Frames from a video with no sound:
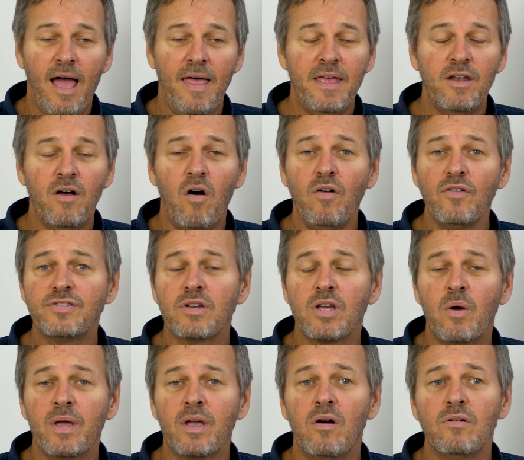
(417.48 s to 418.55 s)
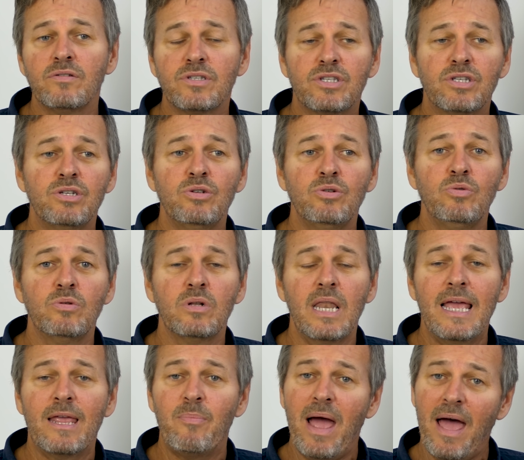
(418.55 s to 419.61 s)
And then also going on to
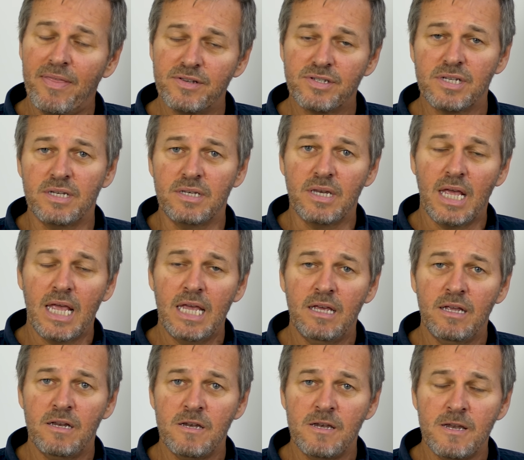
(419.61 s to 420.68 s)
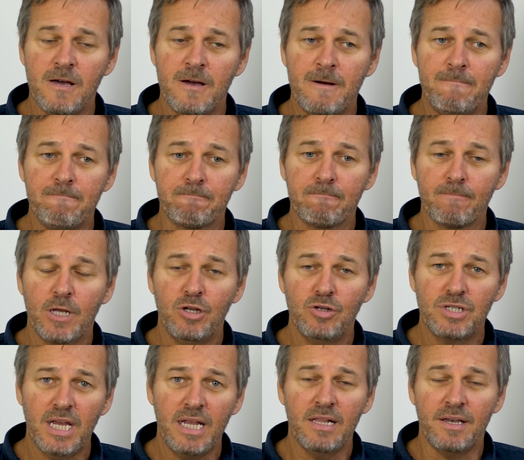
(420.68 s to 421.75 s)
Lake Matheson in New
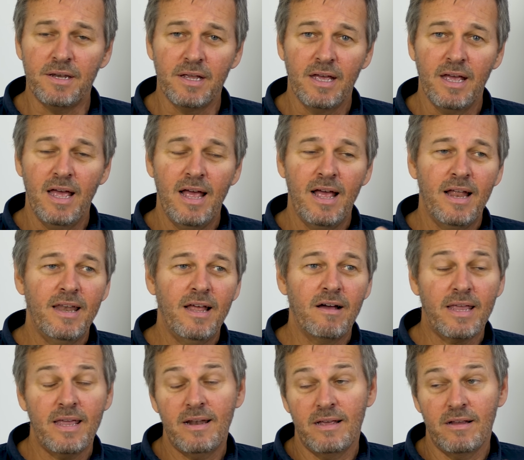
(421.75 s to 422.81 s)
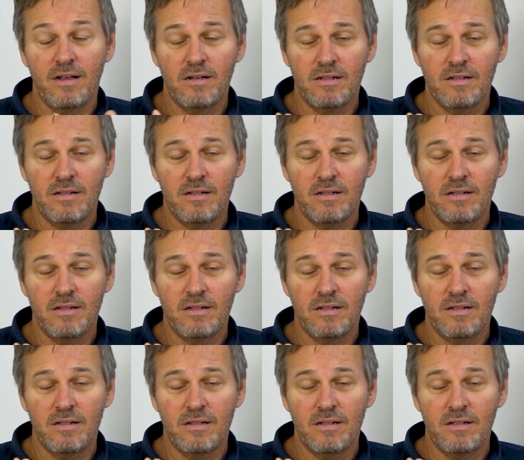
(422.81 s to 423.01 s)
Zealand. Now again, I